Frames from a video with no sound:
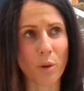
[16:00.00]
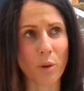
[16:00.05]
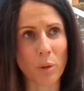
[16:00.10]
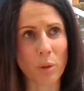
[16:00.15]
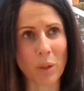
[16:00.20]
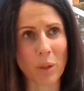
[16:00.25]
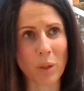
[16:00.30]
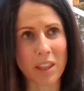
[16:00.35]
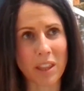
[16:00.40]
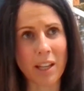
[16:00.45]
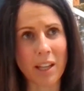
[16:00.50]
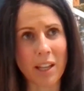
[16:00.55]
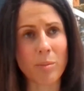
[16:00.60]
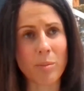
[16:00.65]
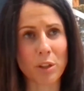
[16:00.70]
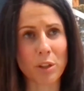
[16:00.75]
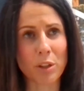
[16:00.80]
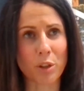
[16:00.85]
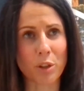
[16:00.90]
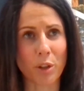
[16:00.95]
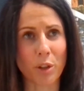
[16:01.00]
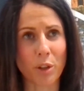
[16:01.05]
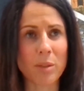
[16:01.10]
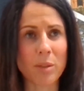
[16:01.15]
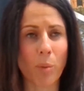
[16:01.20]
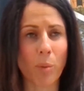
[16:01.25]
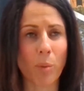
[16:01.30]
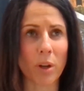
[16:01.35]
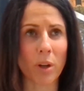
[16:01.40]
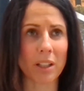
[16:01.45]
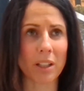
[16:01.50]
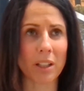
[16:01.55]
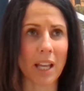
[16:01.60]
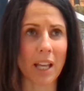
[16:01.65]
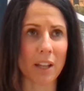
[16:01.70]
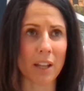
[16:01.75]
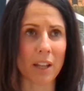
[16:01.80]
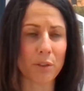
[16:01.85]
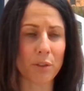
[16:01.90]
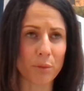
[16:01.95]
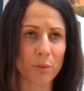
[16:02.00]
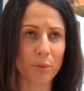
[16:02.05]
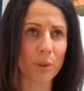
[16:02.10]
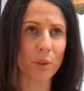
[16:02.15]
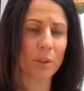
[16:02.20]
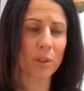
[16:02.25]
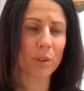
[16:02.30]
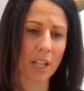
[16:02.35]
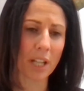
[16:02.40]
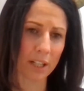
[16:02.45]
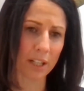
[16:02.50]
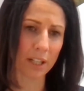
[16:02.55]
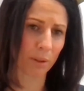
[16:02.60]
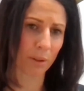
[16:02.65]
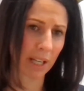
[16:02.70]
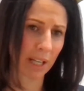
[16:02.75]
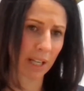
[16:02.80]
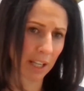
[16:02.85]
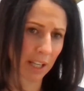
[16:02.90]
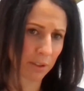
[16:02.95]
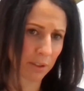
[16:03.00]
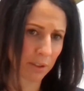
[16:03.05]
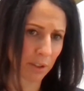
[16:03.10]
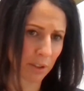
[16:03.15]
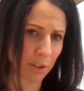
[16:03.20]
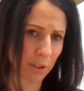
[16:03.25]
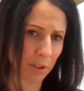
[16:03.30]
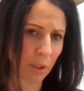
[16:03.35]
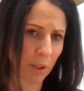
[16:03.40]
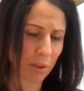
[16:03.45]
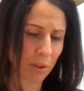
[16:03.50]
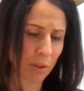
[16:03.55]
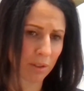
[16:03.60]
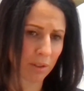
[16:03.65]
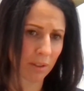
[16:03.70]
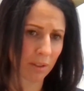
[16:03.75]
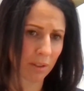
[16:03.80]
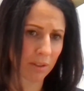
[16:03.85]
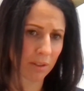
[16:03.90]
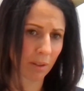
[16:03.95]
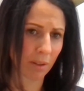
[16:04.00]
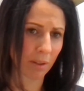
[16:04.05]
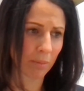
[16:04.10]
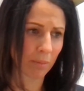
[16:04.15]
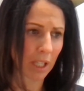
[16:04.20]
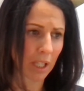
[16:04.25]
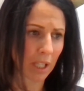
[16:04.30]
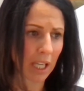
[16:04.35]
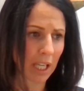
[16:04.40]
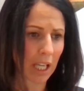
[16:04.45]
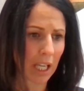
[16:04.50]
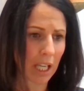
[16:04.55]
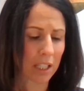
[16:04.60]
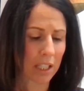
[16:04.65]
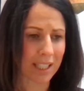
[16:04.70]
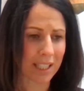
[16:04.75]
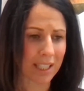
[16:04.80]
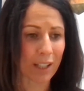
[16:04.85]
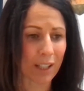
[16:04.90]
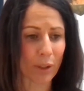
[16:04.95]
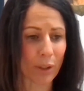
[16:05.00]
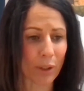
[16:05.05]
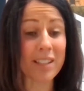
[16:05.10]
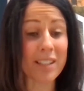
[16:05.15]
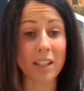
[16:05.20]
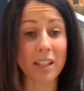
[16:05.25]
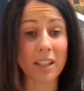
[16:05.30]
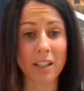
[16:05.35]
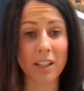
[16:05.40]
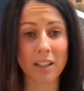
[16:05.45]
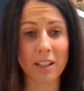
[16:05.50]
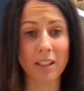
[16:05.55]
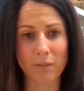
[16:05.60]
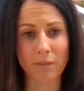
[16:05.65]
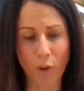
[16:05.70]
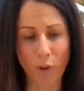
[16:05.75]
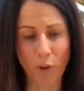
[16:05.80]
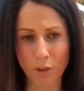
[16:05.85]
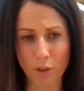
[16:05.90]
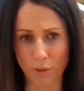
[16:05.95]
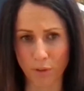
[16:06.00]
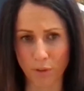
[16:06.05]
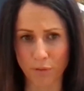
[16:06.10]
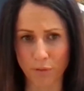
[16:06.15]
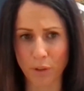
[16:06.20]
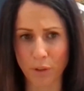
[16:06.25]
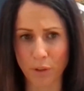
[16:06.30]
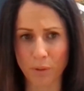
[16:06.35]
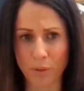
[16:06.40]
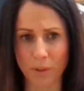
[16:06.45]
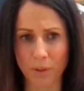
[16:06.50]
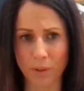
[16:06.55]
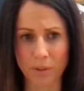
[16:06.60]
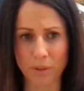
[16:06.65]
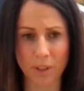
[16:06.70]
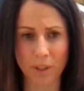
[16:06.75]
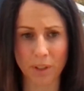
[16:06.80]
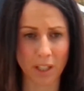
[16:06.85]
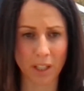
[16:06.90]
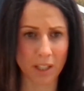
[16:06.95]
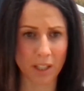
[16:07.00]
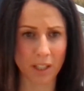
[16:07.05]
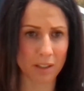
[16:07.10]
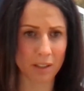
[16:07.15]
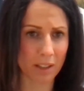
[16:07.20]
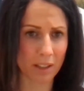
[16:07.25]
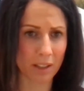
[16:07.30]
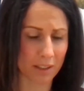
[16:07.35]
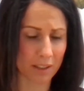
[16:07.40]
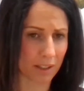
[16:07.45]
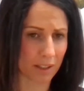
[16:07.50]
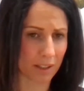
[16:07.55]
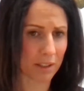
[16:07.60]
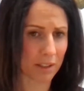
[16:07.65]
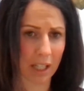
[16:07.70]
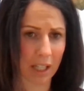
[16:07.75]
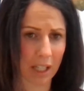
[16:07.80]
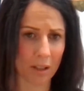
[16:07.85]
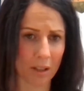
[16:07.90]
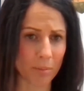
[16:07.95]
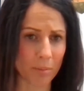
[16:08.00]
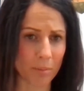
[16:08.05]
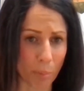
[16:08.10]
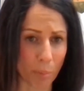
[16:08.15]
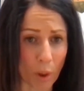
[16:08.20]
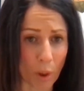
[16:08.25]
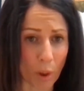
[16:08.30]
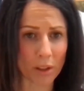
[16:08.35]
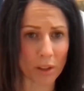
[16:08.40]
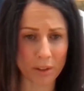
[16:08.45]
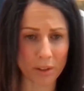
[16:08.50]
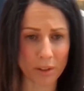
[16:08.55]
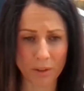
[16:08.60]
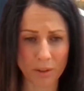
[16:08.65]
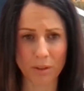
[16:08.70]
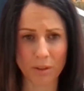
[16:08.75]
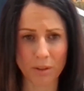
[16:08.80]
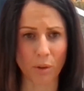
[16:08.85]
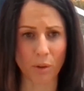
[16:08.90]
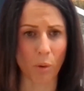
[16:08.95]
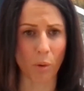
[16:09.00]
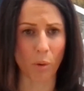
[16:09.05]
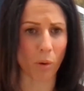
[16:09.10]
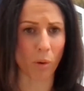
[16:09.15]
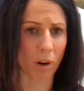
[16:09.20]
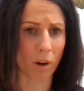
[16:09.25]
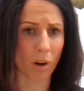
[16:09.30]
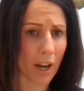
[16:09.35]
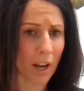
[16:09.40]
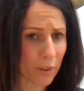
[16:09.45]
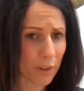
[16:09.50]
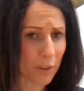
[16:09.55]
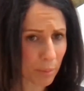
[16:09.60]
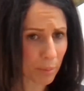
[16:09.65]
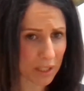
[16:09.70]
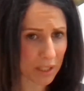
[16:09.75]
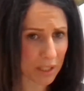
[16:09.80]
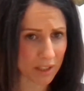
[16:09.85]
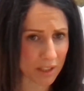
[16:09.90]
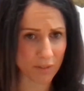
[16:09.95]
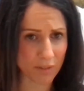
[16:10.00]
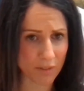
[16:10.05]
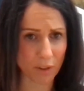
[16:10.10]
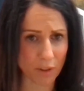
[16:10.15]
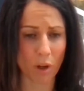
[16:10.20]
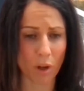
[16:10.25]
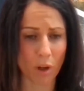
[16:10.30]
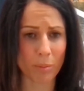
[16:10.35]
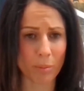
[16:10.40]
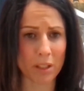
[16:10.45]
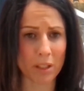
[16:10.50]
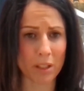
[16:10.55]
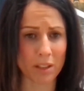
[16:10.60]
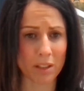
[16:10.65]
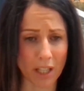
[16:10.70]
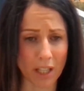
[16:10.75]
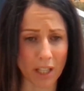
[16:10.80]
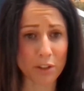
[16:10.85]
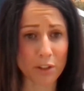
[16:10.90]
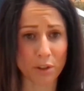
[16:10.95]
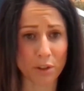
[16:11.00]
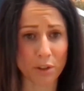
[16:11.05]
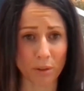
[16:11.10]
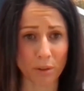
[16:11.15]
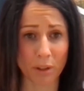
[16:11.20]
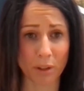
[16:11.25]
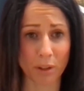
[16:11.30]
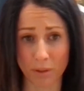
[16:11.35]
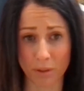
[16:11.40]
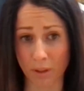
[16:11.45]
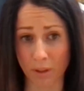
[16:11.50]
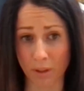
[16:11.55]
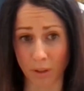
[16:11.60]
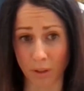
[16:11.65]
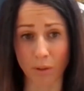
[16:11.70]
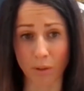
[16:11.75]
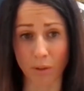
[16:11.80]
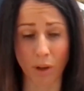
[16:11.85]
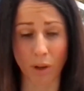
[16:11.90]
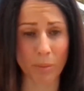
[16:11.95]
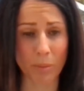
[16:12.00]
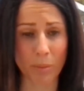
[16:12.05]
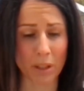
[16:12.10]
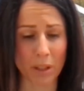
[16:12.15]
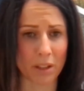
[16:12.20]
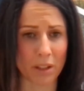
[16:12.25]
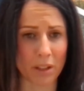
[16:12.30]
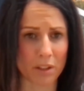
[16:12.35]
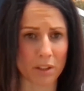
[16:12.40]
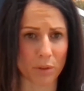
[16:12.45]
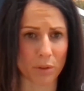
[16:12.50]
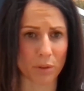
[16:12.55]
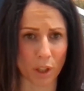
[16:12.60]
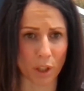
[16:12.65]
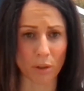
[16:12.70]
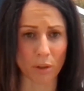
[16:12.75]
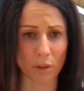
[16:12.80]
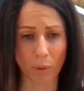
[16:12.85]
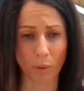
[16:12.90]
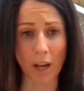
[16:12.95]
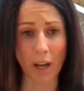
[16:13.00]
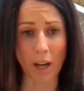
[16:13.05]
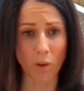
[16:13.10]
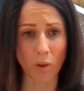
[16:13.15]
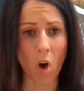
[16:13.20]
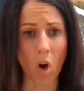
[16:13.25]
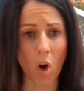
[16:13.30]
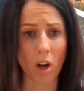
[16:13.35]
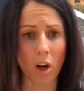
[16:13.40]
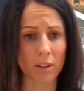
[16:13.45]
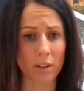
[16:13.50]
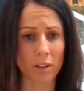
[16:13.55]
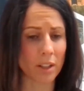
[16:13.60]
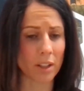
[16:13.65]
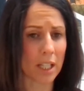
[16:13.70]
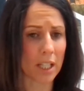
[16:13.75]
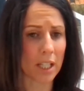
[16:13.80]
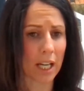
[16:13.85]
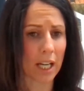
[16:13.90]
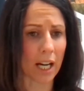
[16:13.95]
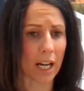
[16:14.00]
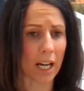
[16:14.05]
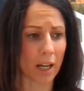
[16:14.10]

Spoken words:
So when we think about transporting that through the natural gas distribution system, decreasing fossil fuels in existing boilers or other pieces of equipment, industrial use equipment that's run on